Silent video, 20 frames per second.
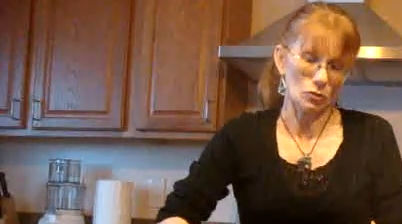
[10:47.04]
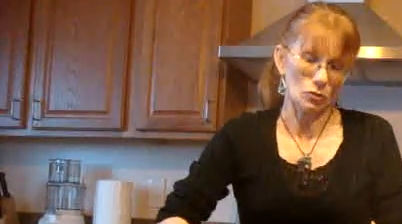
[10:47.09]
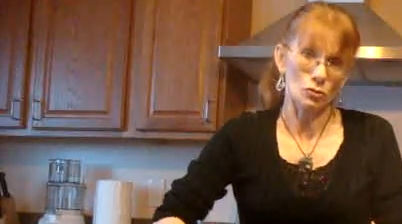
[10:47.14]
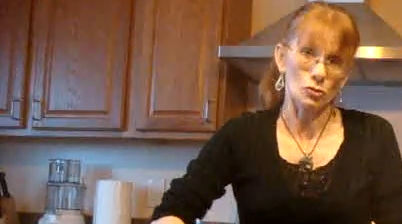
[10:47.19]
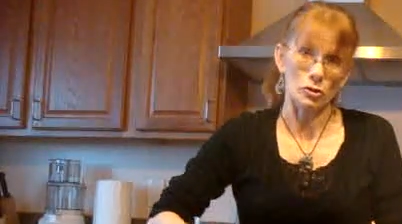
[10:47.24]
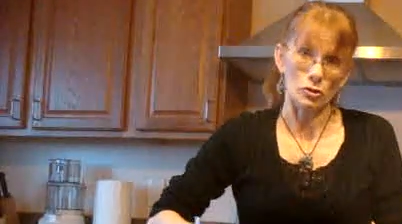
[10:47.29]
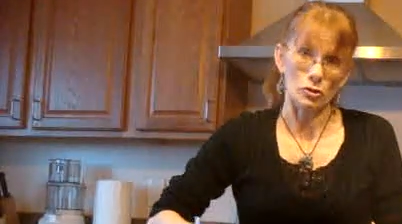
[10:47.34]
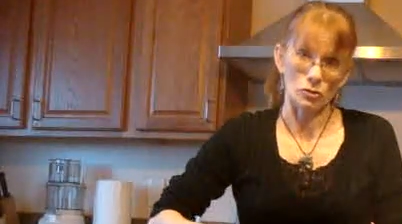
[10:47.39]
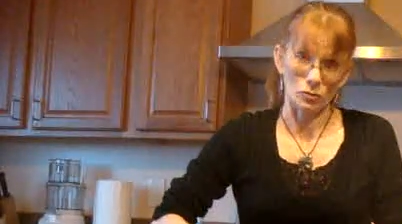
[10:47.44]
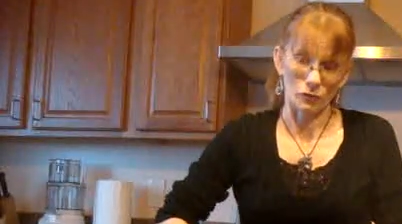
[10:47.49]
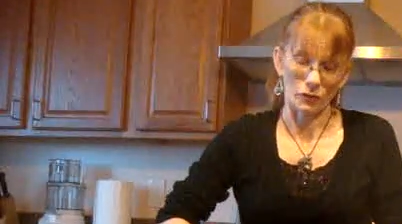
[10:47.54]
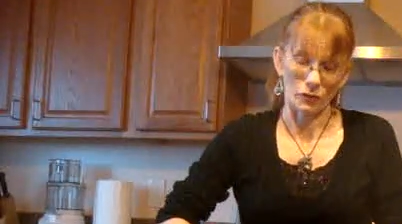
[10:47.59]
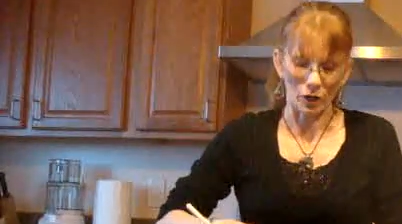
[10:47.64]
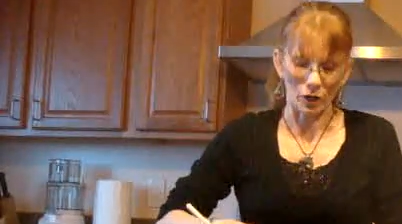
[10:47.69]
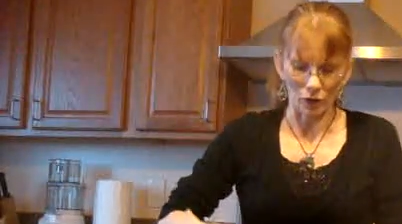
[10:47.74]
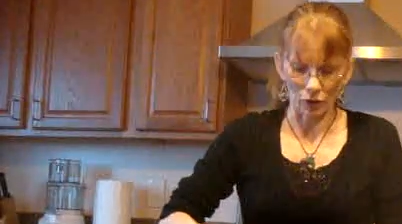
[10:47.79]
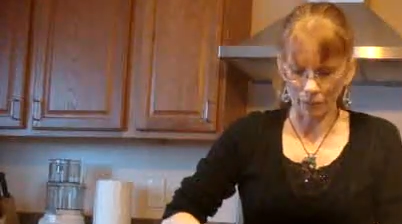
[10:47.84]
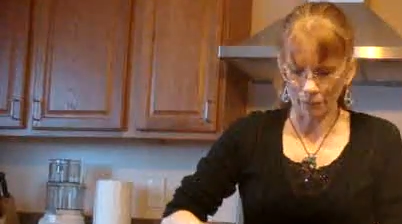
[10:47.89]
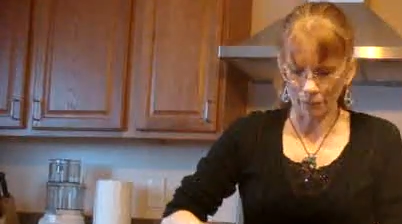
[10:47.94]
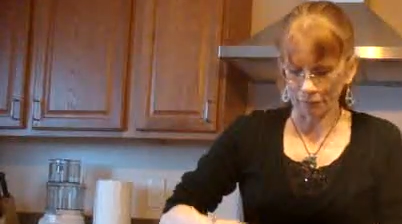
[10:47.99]
your nutritional
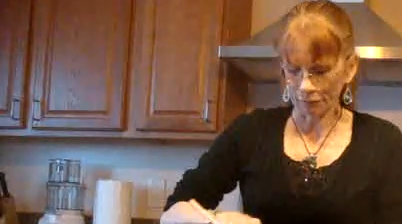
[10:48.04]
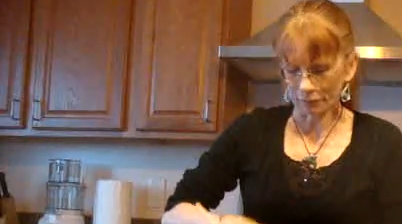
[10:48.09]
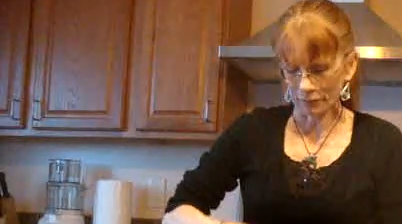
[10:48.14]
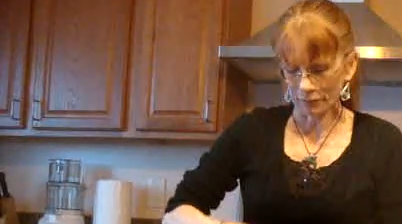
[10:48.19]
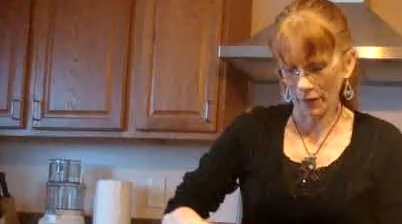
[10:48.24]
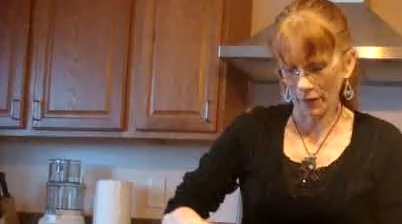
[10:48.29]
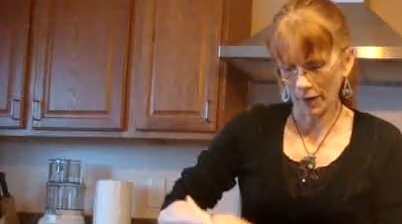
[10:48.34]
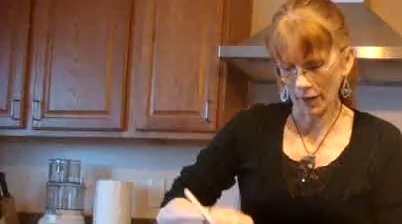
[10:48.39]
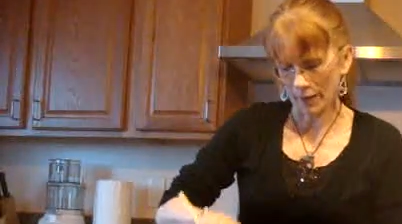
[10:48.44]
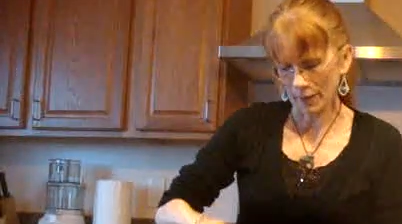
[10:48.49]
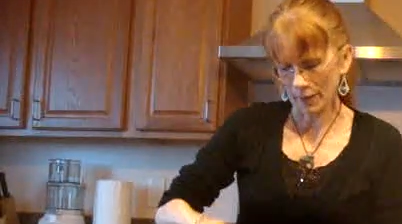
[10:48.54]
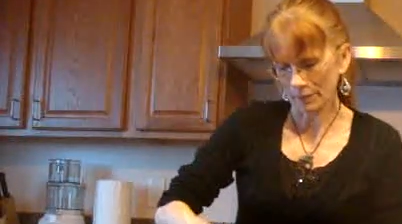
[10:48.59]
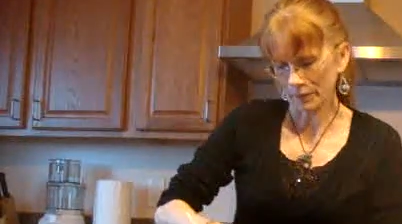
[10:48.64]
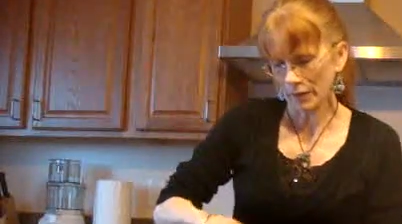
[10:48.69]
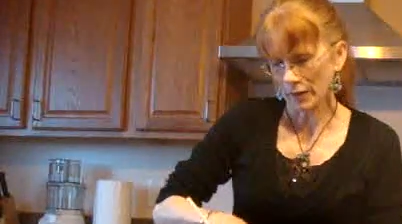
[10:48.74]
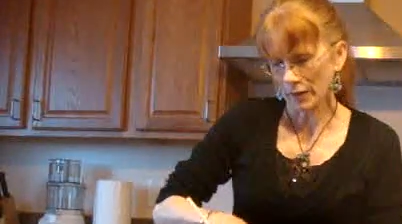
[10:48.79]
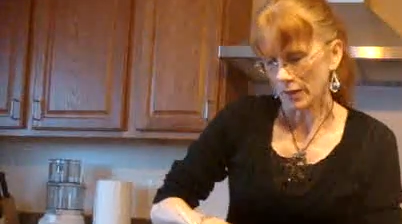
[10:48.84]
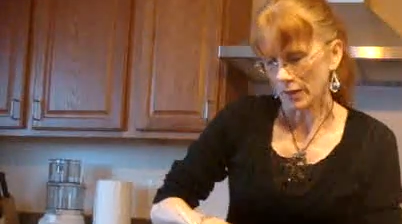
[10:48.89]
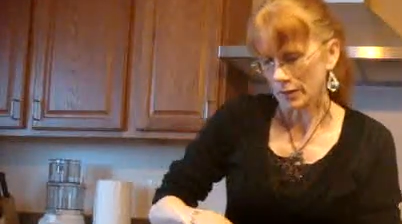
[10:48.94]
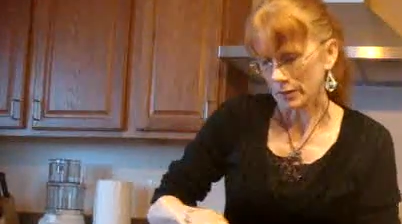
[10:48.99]
value. Okay,
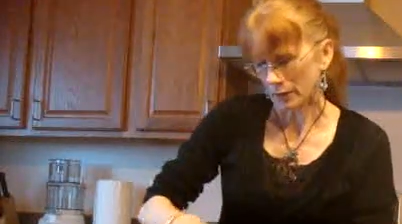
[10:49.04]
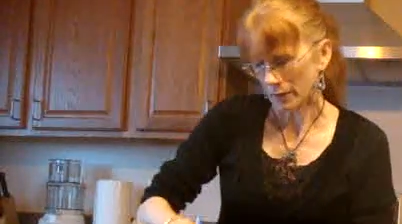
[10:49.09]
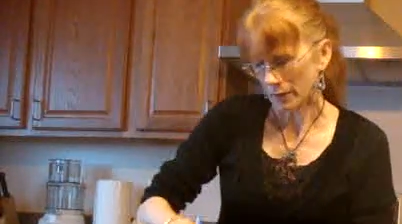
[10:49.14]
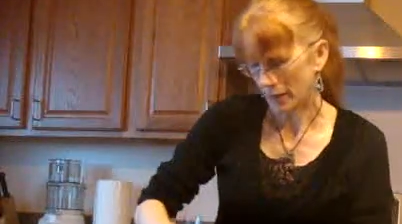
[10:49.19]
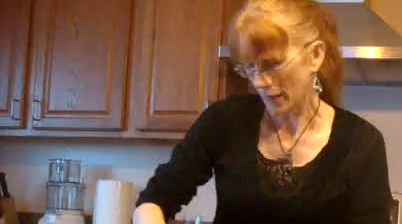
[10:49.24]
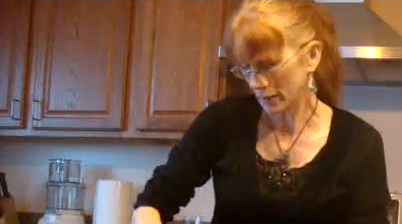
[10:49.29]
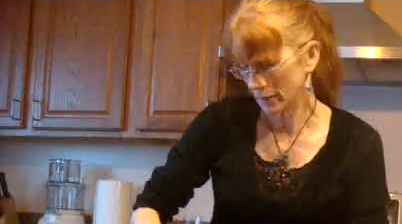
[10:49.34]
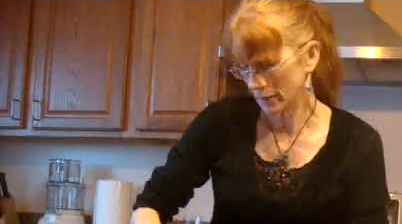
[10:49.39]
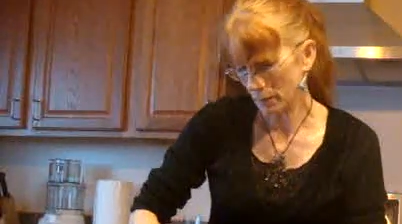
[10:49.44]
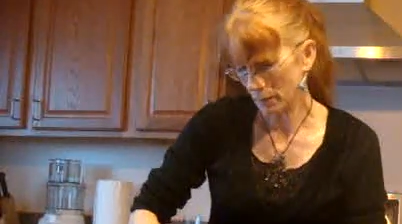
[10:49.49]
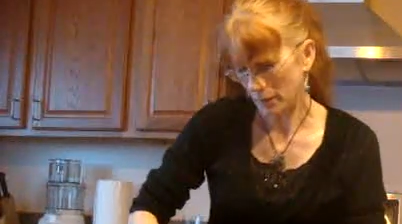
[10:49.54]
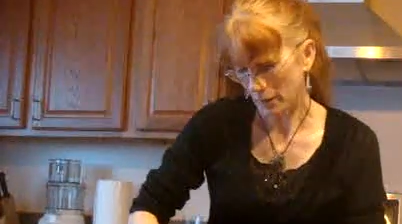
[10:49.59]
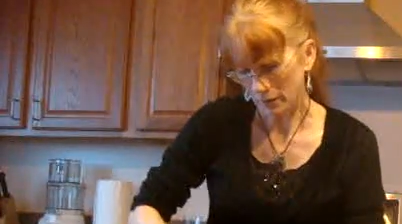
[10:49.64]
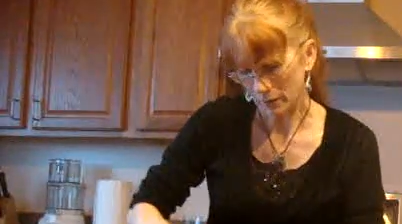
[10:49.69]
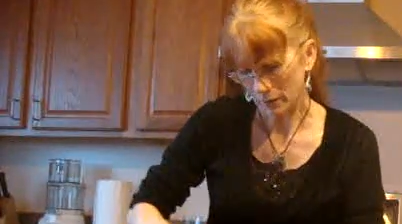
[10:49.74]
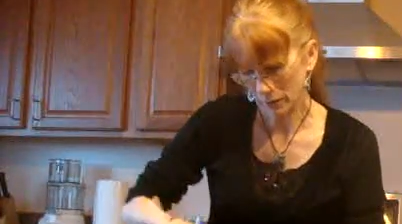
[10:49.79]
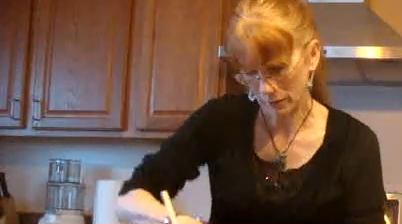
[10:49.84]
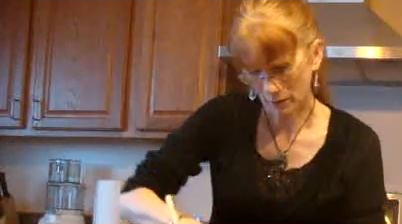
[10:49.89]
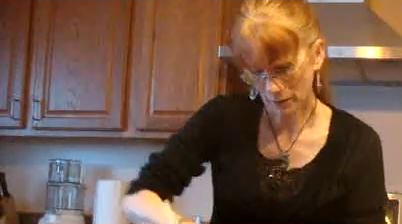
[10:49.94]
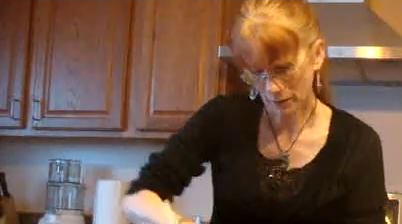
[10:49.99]
so that's
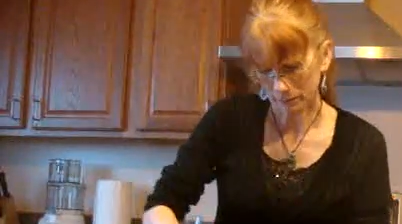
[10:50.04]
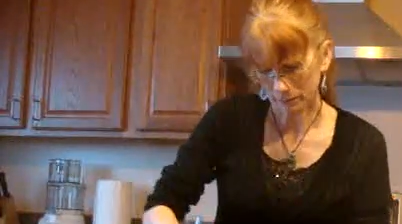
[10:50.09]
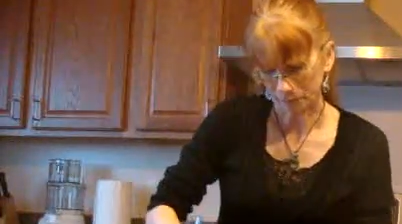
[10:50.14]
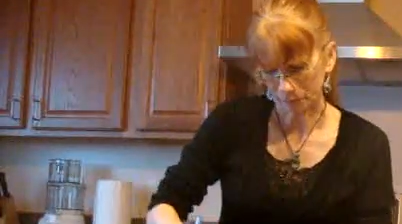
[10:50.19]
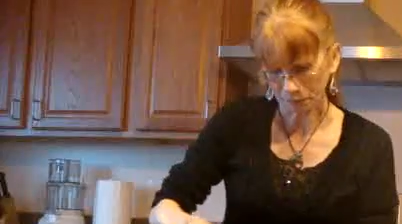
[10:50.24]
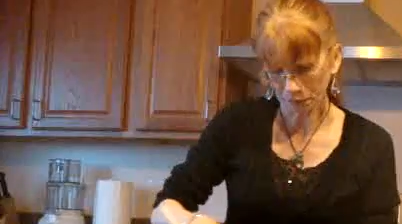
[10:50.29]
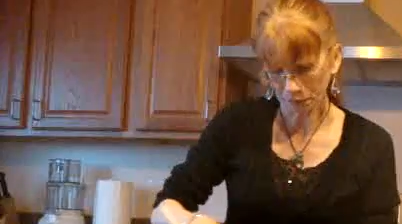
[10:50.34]
mixed.